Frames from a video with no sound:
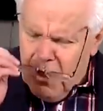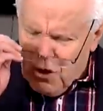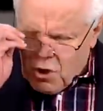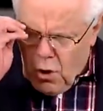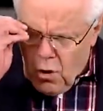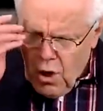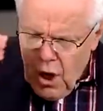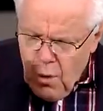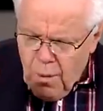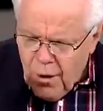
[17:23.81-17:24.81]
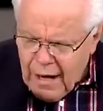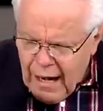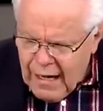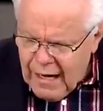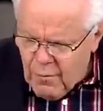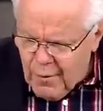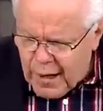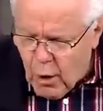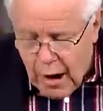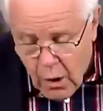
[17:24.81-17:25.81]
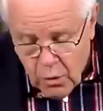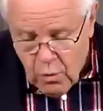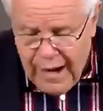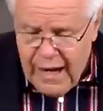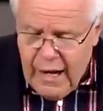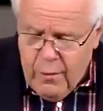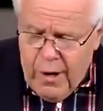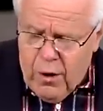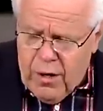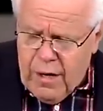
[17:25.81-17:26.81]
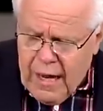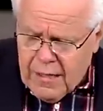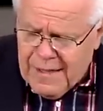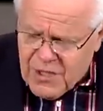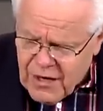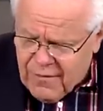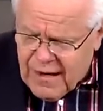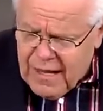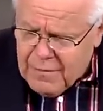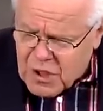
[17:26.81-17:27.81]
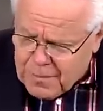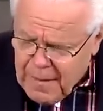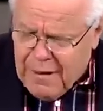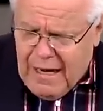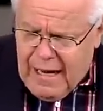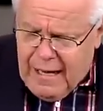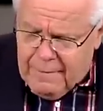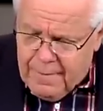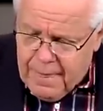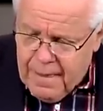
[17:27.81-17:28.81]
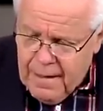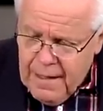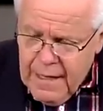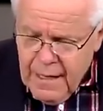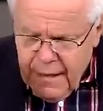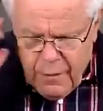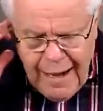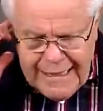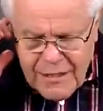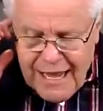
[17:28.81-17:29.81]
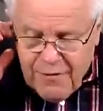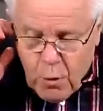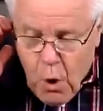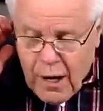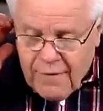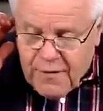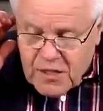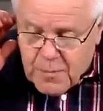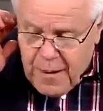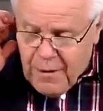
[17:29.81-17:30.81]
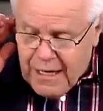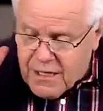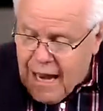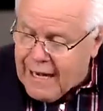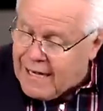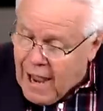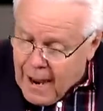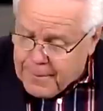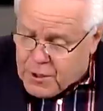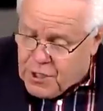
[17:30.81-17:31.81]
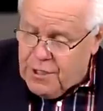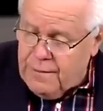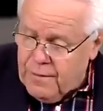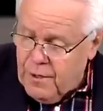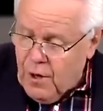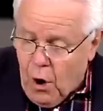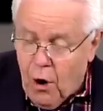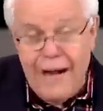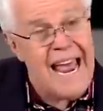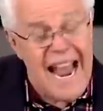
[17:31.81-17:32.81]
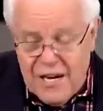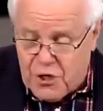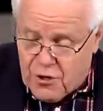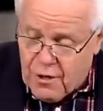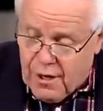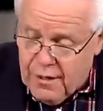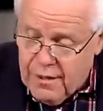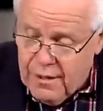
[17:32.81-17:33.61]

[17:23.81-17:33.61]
So we are not led when we go our own way. We are not to be self-led, but spirit-led. Now, write this down. The work of the Spirit is not an option or an extra.